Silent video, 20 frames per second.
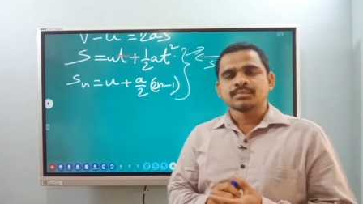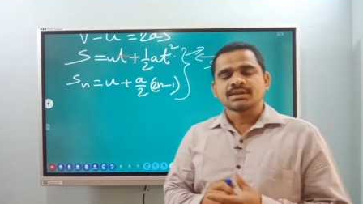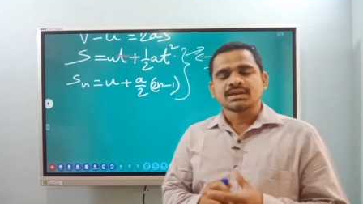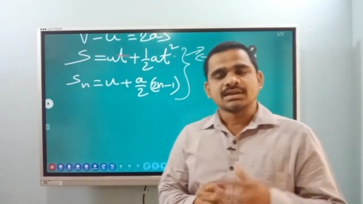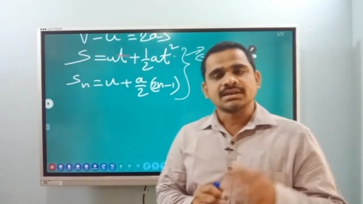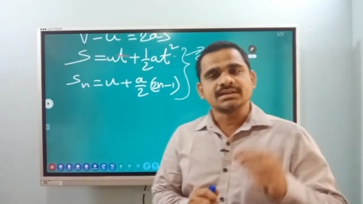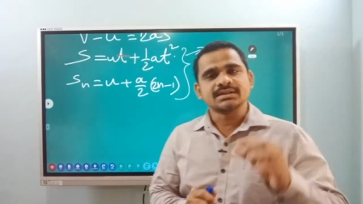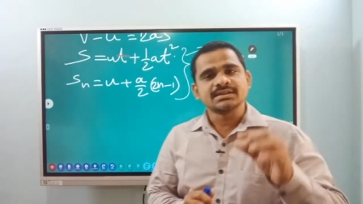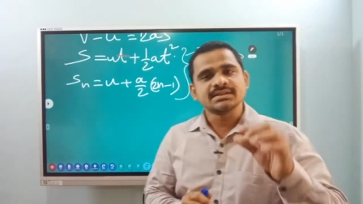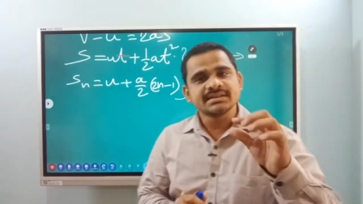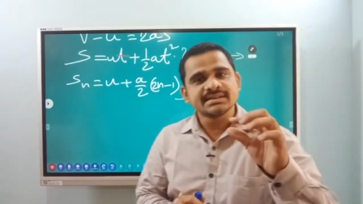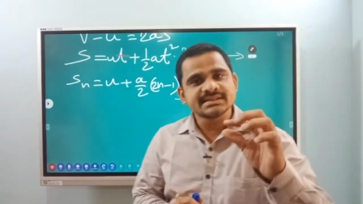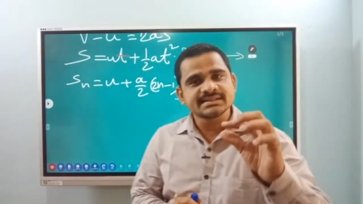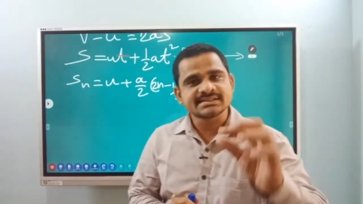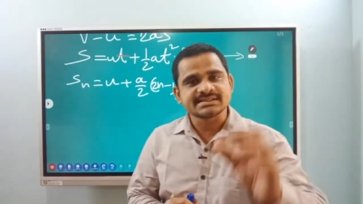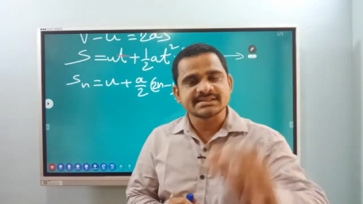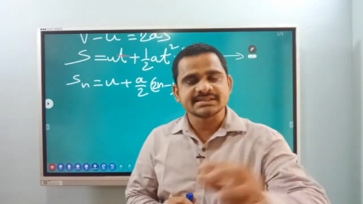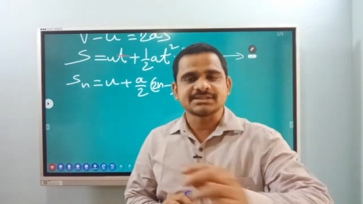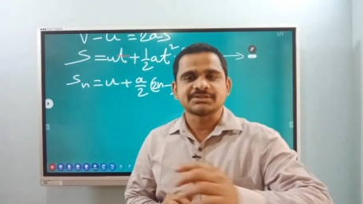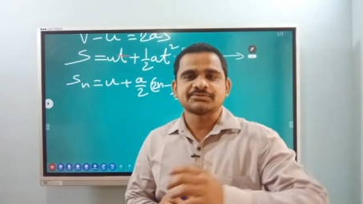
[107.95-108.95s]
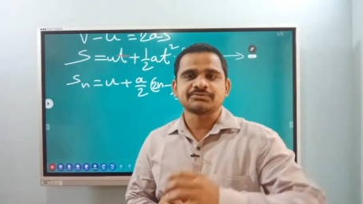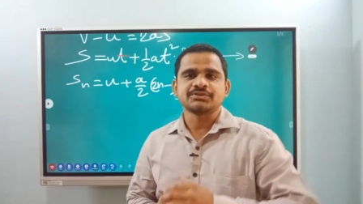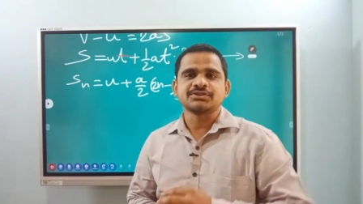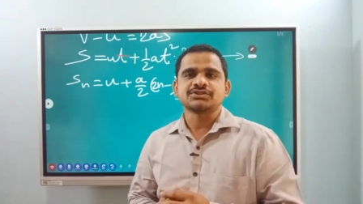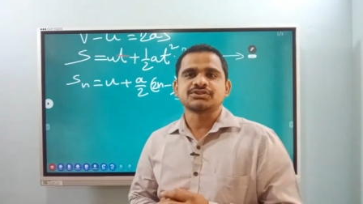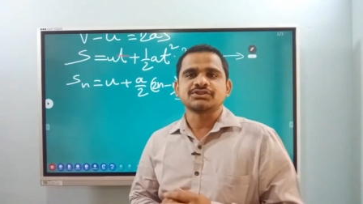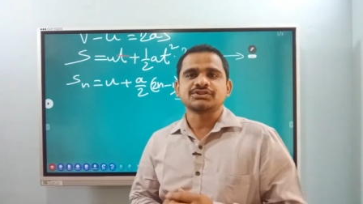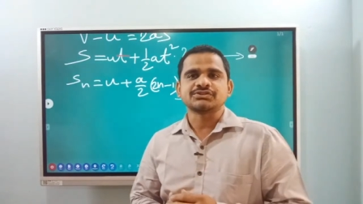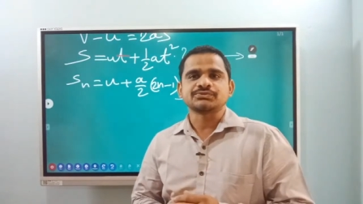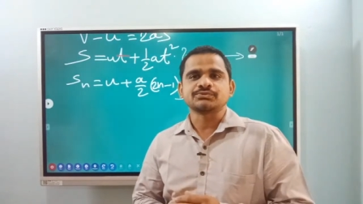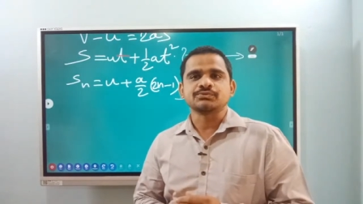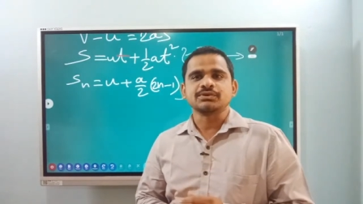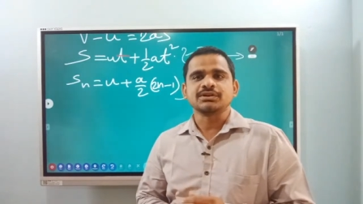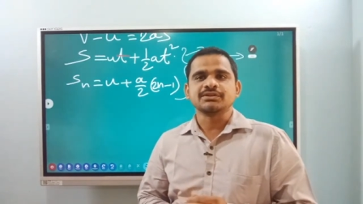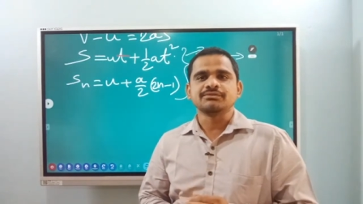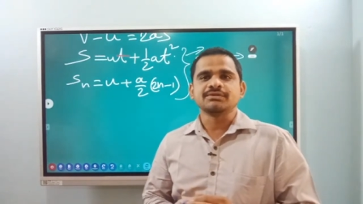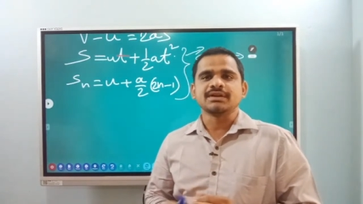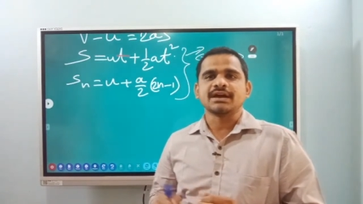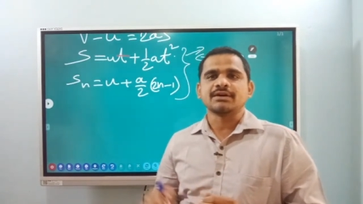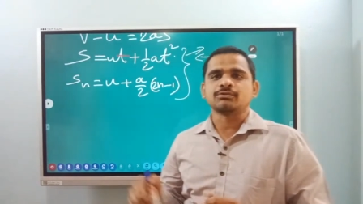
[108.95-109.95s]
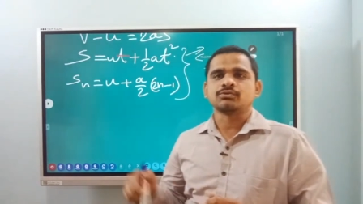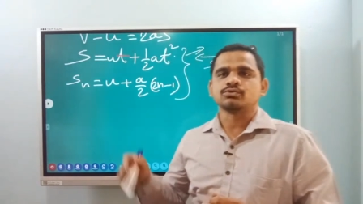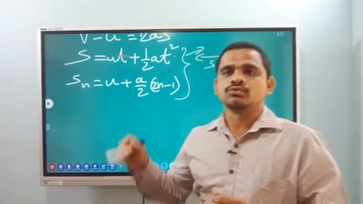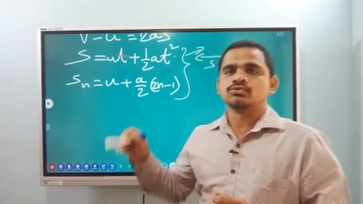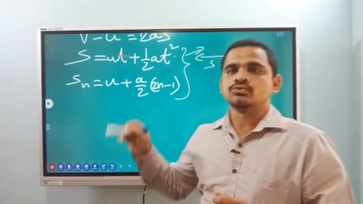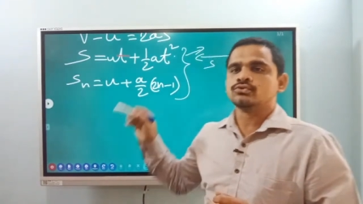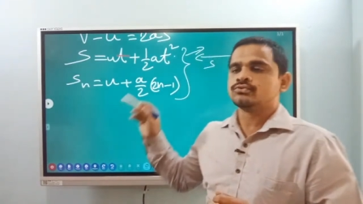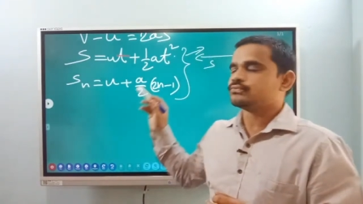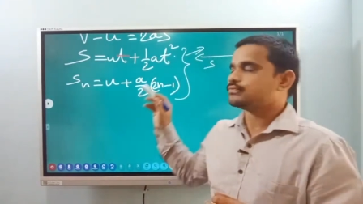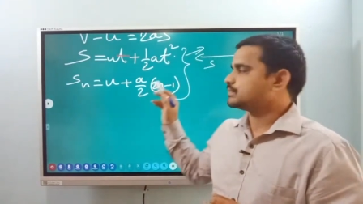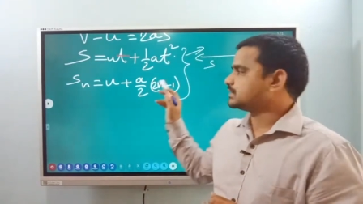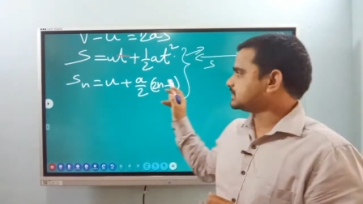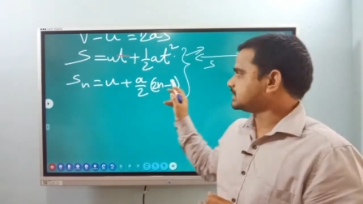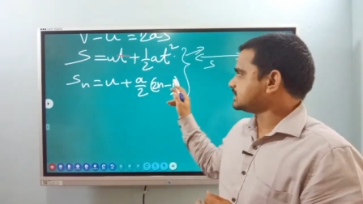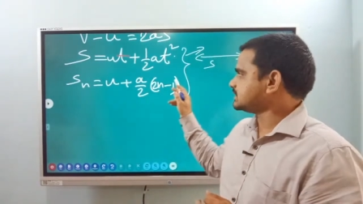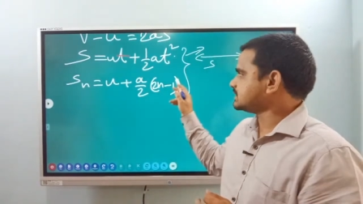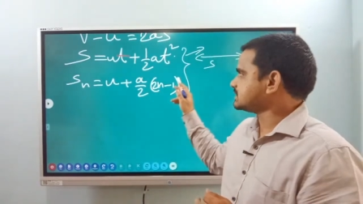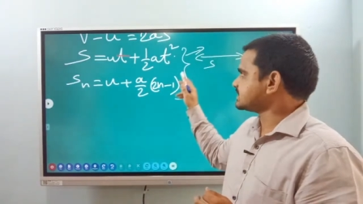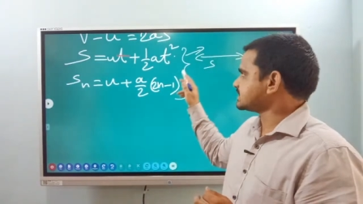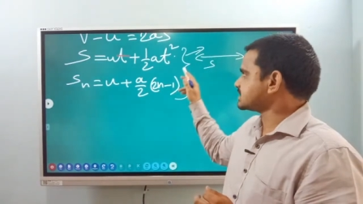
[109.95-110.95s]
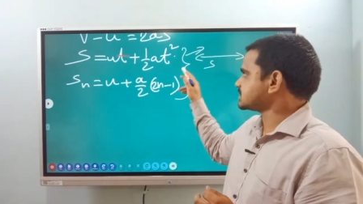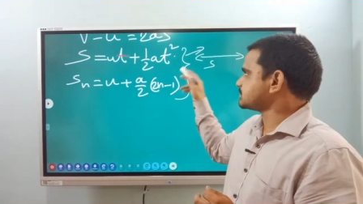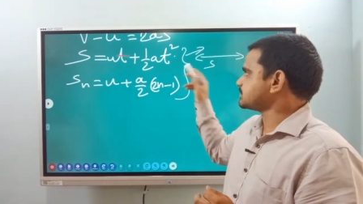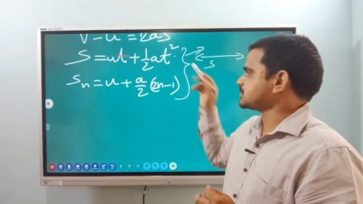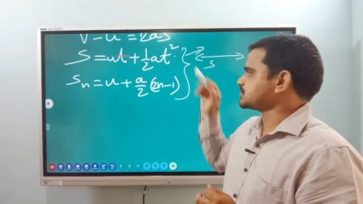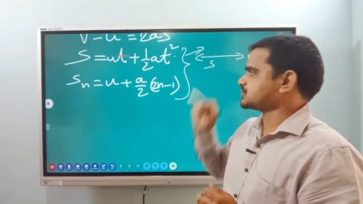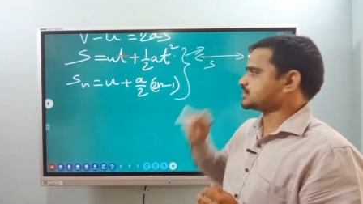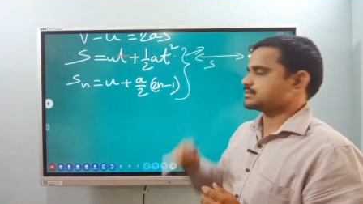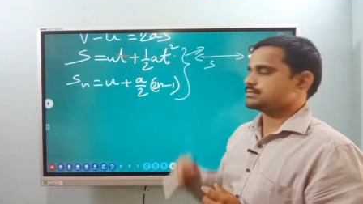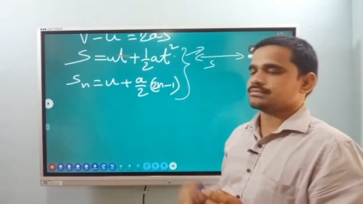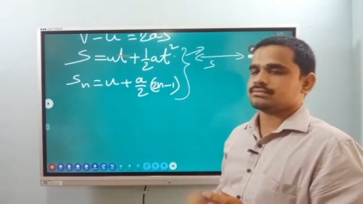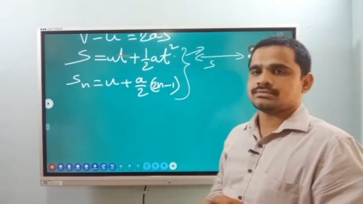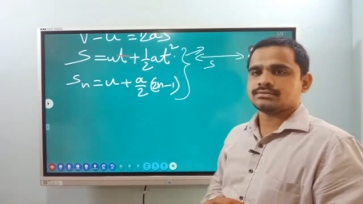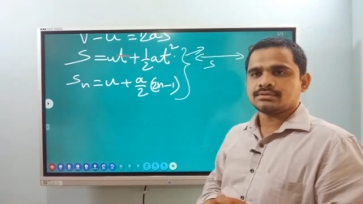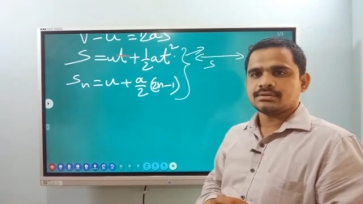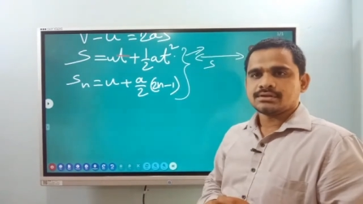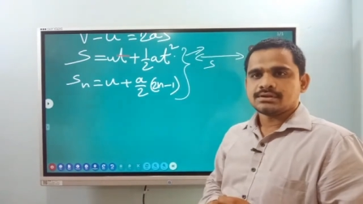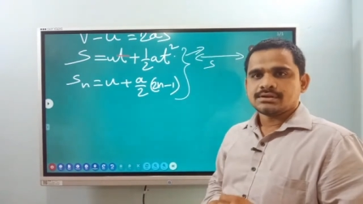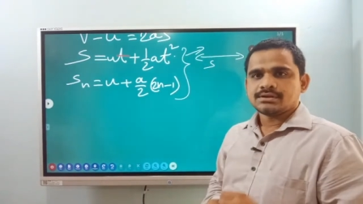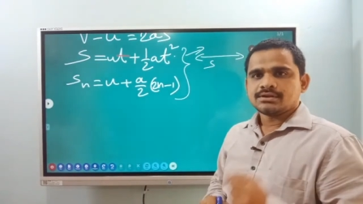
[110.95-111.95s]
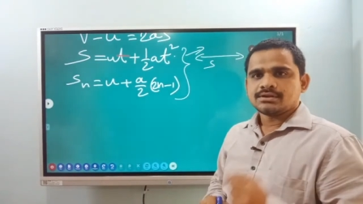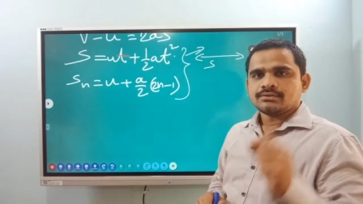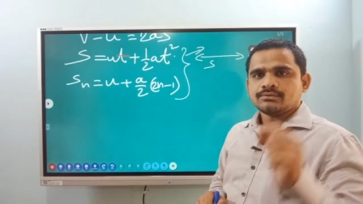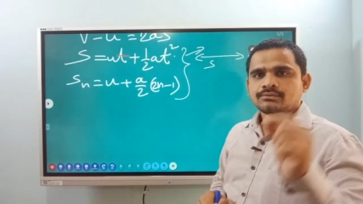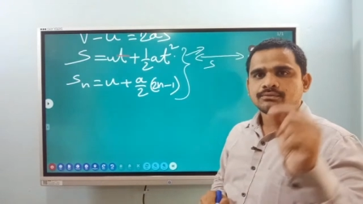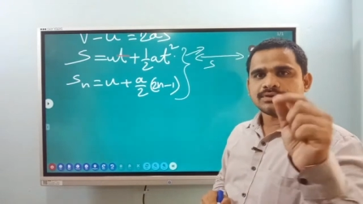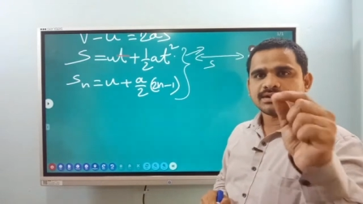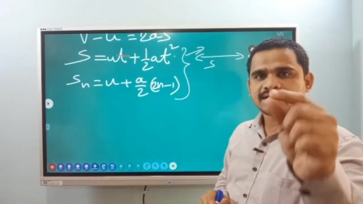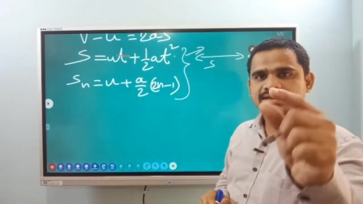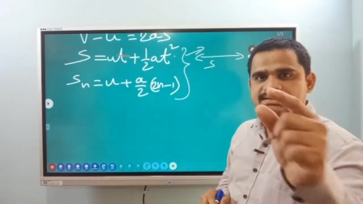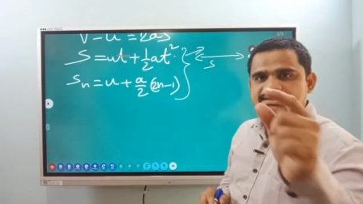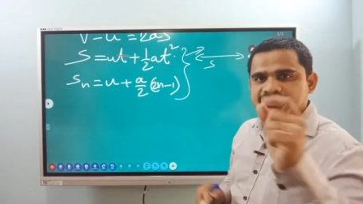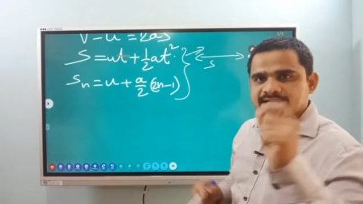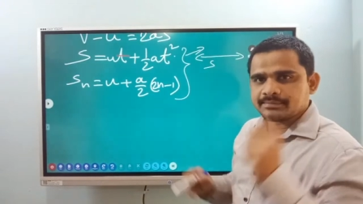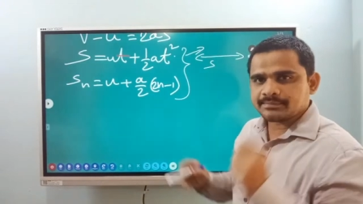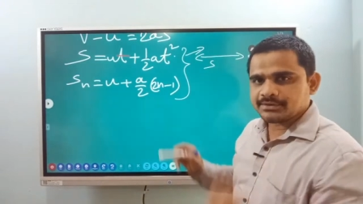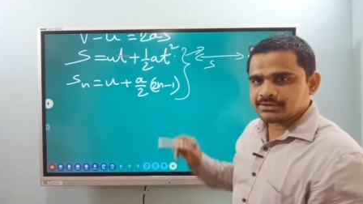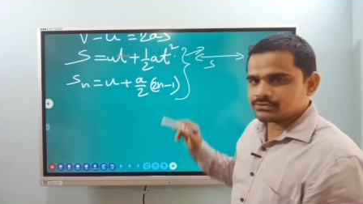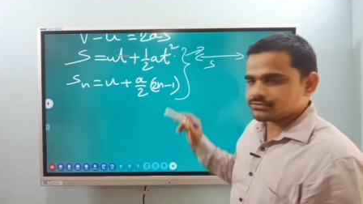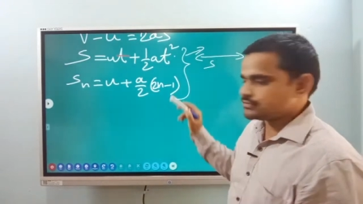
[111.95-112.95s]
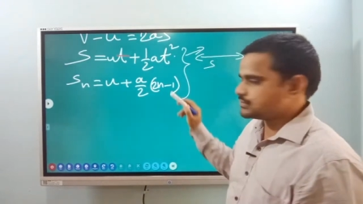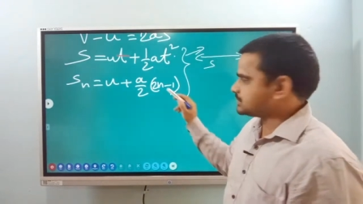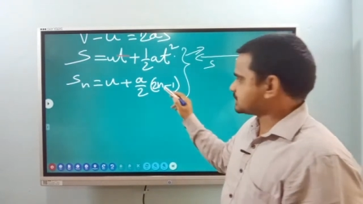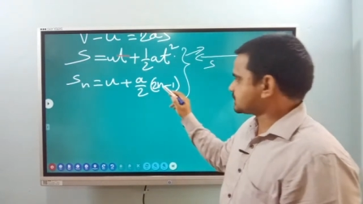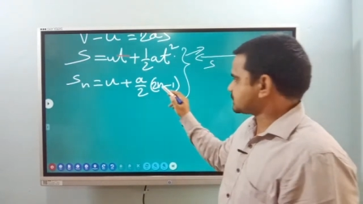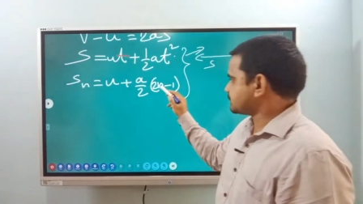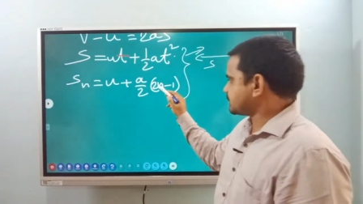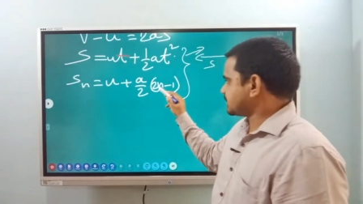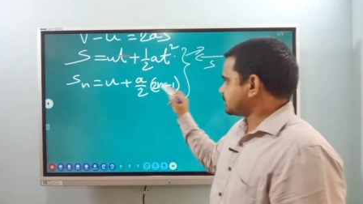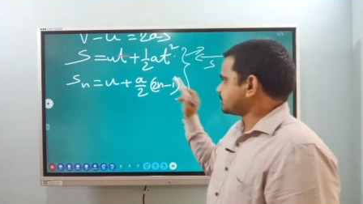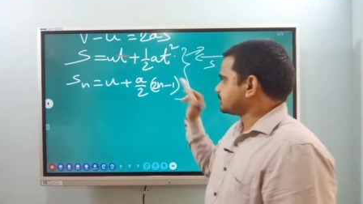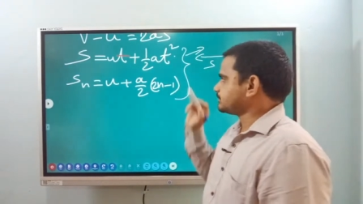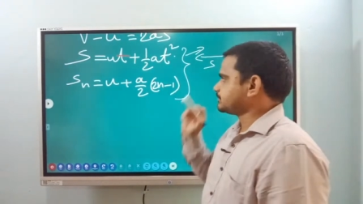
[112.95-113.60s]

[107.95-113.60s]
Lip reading: In these situations only we have to go for this expression. Whereas coming to this one,